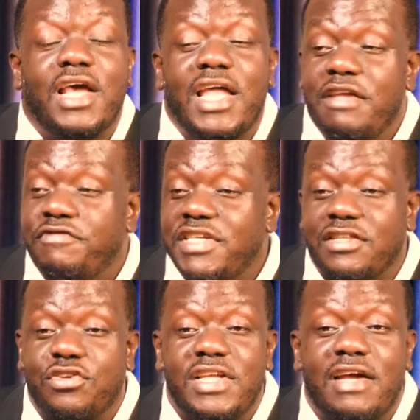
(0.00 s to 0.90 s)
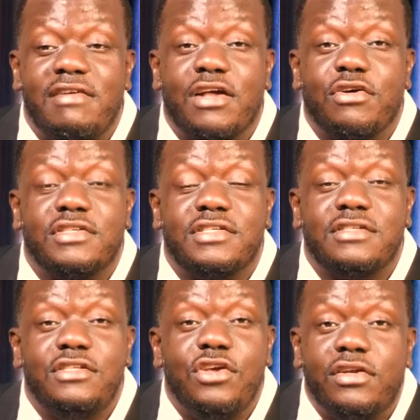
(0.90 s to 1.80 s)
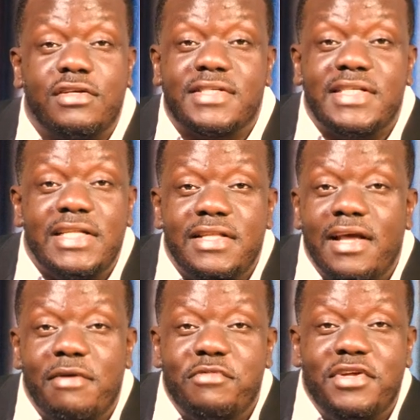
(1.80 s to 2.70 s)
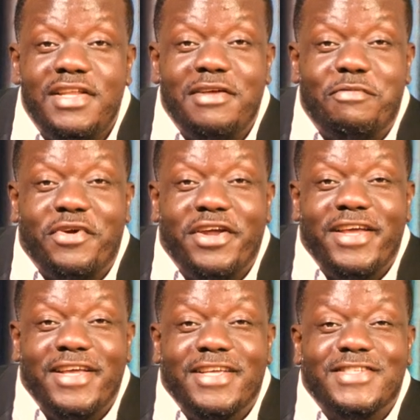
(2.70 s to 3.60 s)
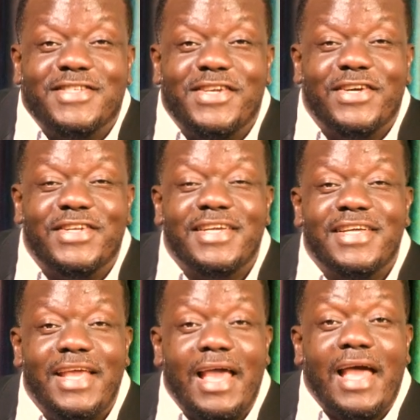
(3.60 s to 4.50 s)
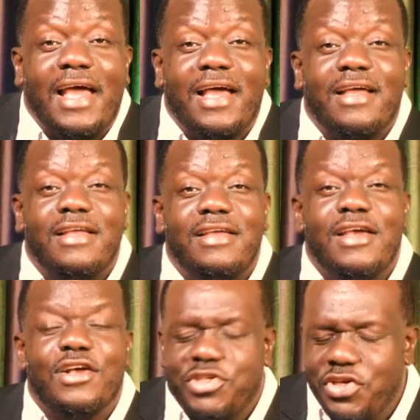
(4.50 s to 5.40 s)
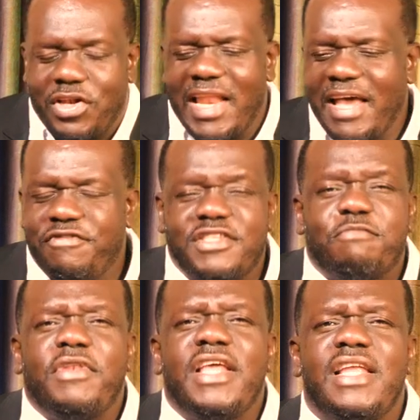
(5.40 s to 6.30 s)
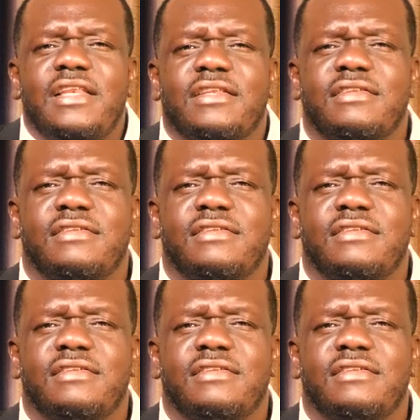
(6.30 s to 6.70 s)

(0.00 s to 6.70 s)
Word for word: And they've checked all their records. You are not stealing their money. Praise God. Yeah, because your life is plain.